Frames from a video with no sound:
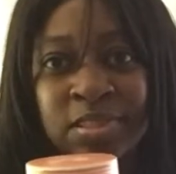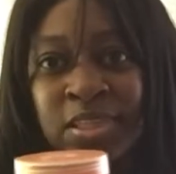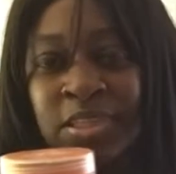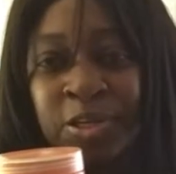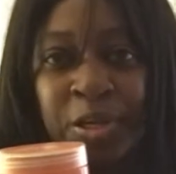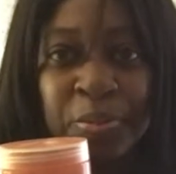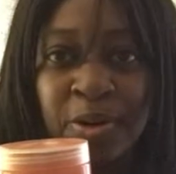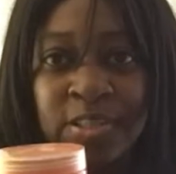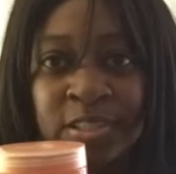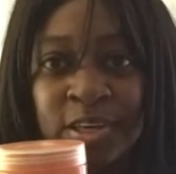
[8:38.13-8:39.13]
dirty
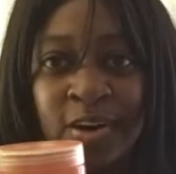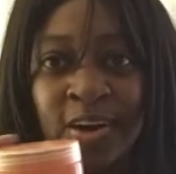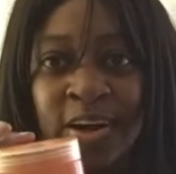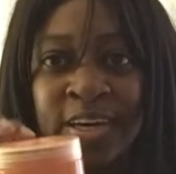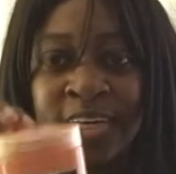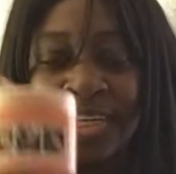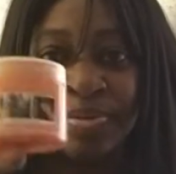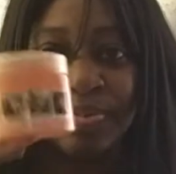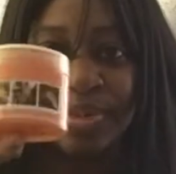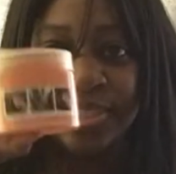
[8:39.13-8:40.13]
parts of the car, and
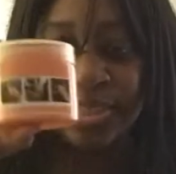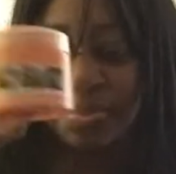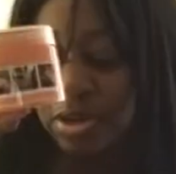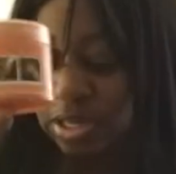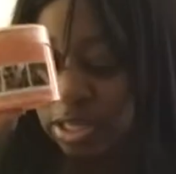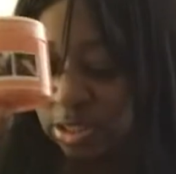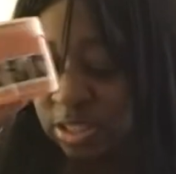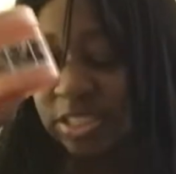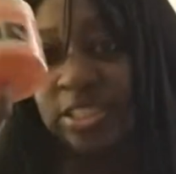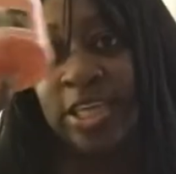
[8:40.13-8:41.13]
it brings up all the little
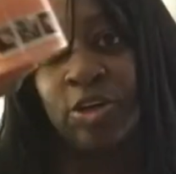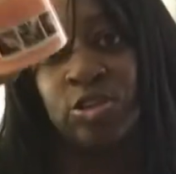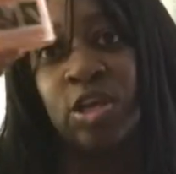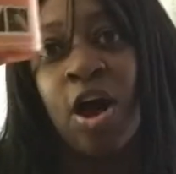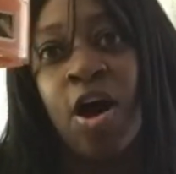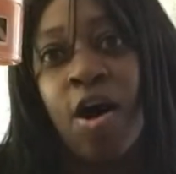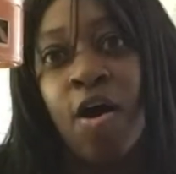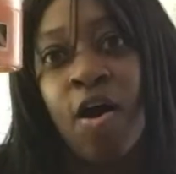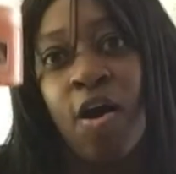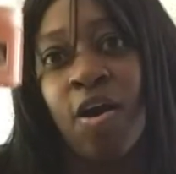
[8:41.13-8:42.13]
dust in those
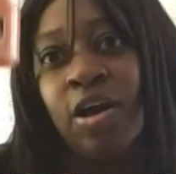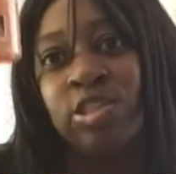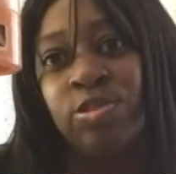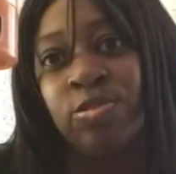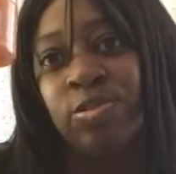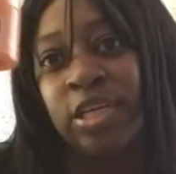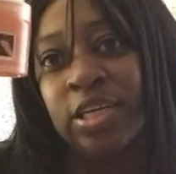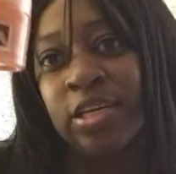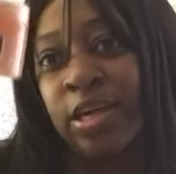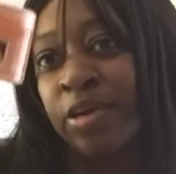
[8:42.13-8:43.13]
hard to
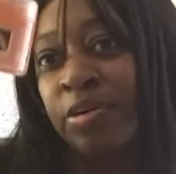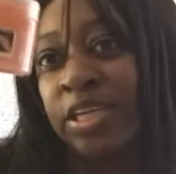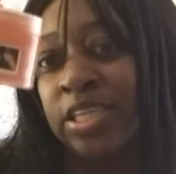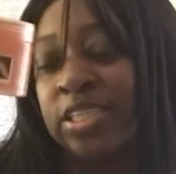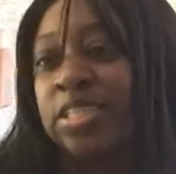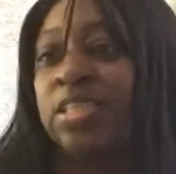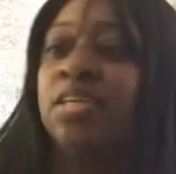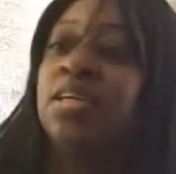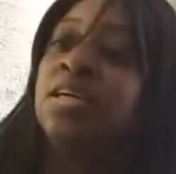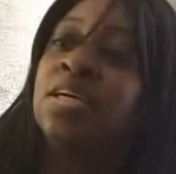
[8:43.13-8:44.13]
get areas.
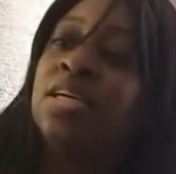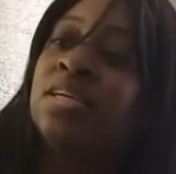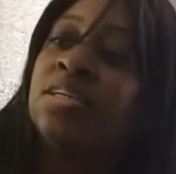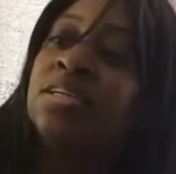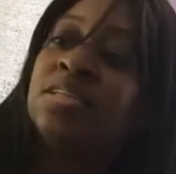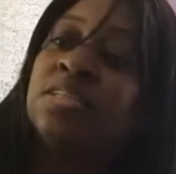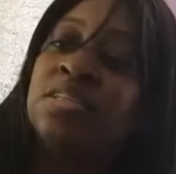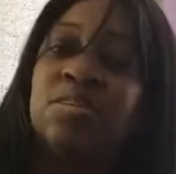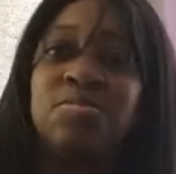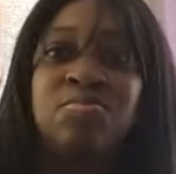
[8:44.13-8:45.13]

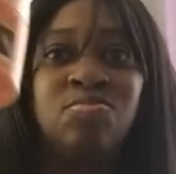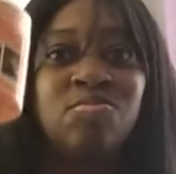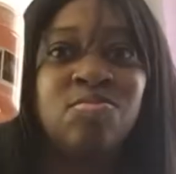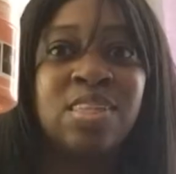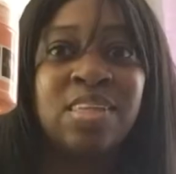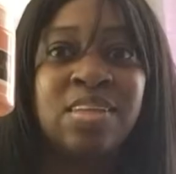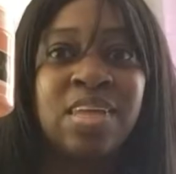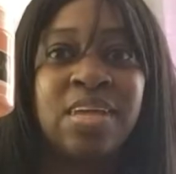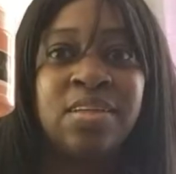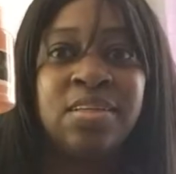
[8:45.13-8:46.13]
So,
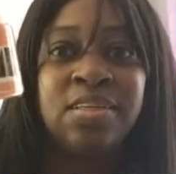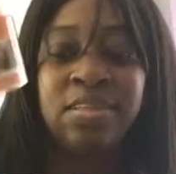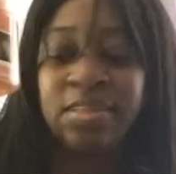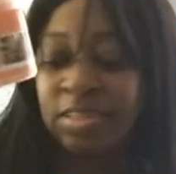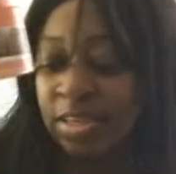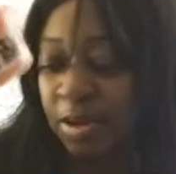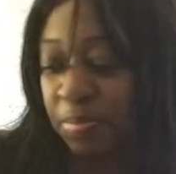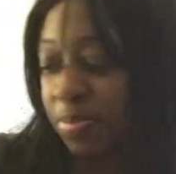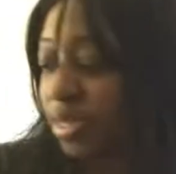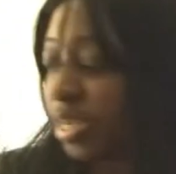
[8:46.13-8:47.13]
yep,
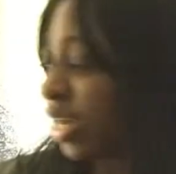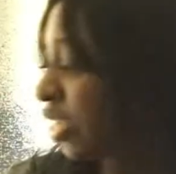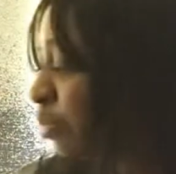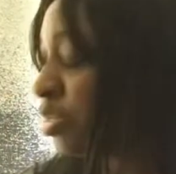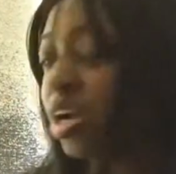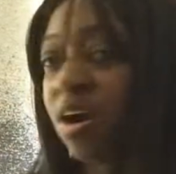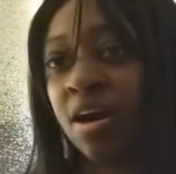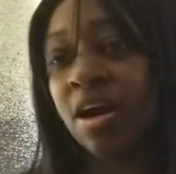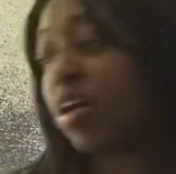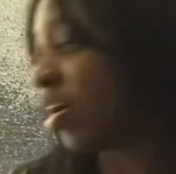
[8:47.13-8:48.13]
gotta keep the car all